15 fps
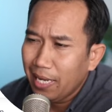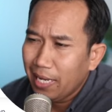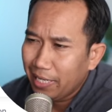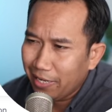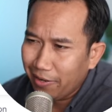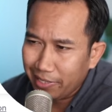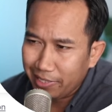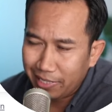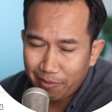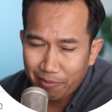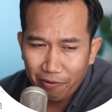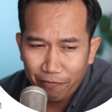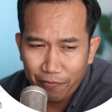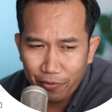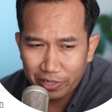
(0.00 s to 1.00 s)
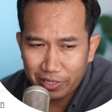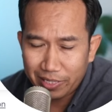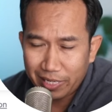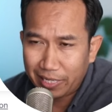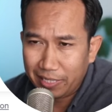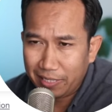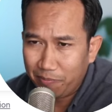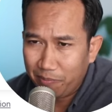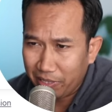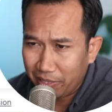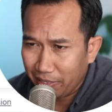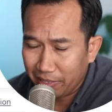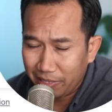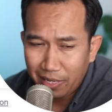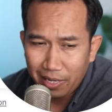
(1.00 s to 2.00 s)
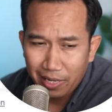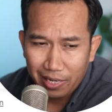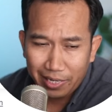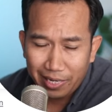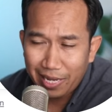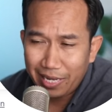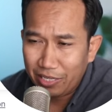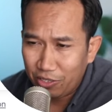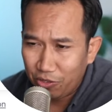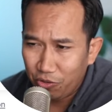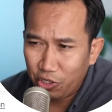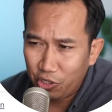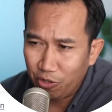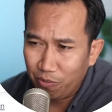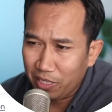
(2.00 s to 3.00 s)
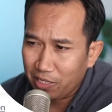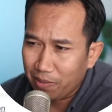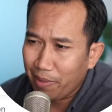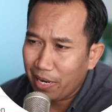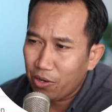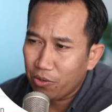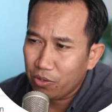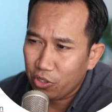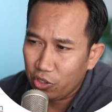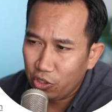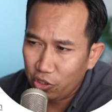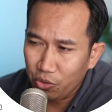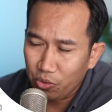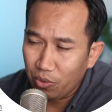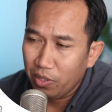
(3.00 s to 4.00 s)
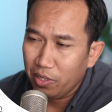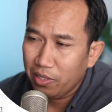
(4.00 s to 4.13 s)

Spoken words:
Now, I say about 40 seconds because, again, YouTube, it's about you.